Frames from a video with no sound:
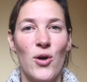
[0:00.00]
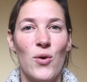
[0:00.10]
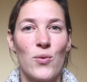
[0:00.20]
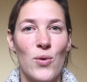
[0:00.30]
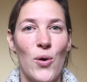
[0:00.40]

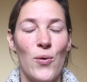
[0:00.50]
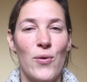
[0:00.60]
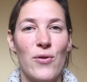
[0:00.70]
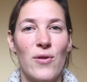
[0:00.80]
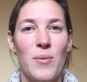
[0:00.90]

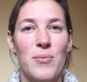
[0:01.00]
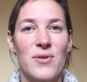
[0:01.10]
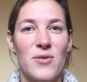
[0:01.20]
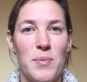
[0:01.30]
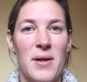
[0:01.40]
growth and
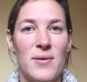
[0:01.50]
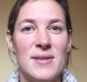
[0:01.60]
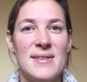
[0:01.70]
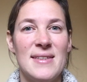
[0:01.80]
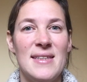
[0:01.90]

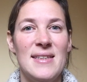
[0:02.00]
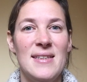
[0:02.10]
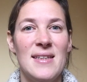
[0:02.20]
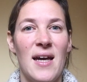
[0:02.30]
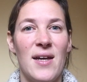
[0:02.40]

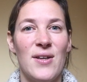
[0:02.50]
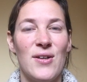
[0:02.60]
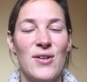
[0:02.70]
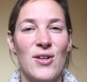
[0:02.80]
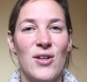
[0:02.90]
prosperity
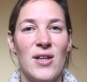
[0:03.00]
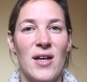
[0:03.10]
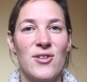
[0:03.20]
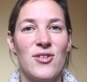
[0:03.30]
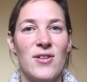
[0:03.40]
and
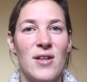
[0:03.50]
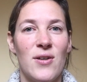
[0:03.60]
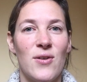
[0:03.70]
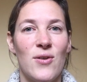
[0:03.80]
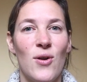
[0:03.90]
connection
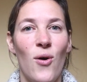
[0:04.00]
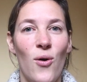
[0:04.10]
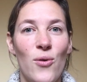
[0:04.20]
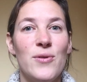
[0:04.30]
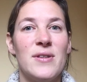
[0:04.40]
and
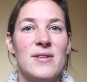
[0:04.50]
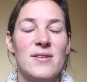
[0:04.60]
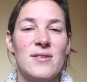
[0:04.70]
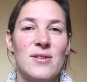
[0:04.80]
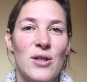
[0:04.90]

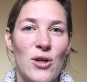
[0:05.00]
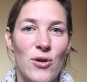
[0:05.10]
wholeness